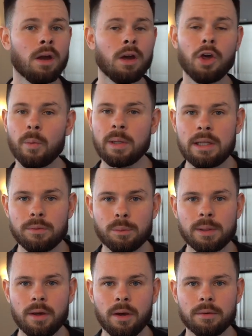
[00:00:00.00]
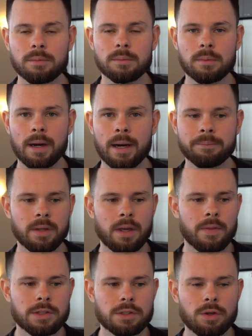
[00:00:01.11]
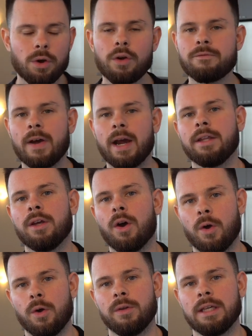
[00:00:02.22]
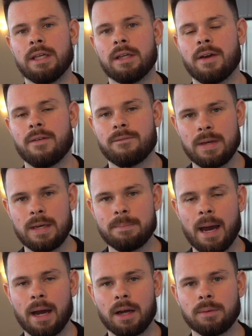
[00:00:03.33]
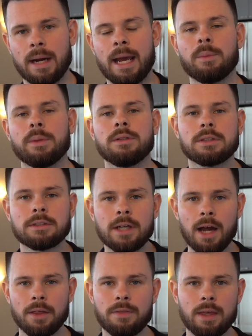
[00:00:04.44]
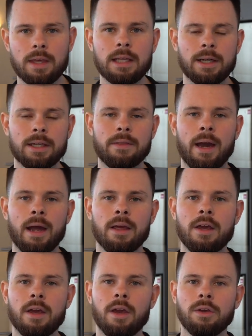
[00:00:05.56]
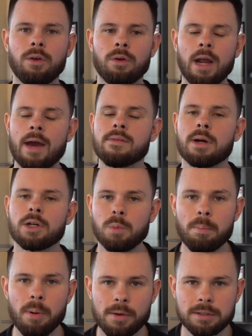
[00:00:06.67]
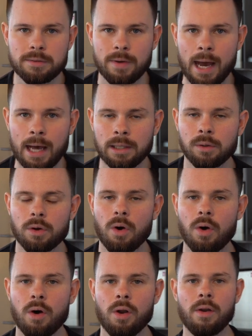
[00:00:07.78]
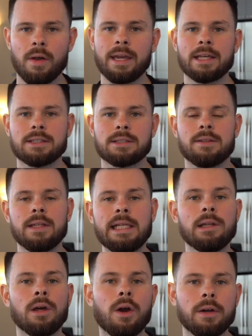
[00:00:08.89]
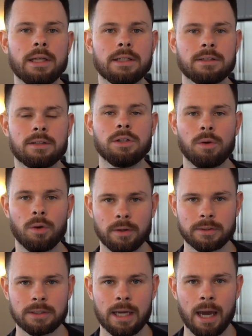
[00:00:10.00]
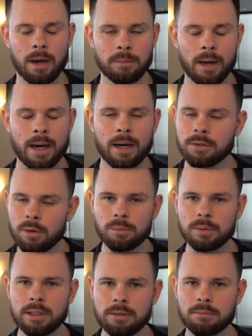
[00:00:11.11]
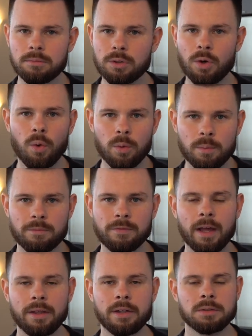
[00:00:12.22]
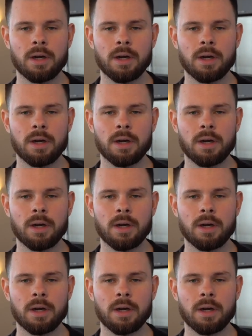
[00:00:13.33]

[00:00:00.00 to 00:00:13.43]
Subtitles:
We live and we learn, right? There's no failure, only feedback, right? And when you start thinking like that, you're going to have a much more positive outlook on, the learnings that you're going to get, right? And I don't really call them failures, right? I